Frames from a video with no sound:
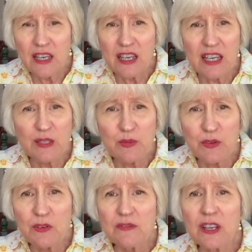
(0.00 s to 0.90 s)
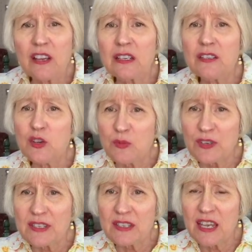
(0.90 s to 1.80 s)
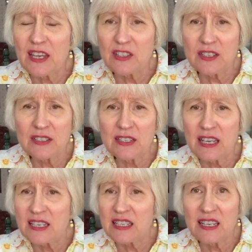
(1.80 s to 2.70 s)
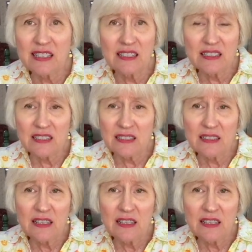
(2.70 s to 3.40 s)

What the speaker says: He's proved on numerous occasions that he doesn't.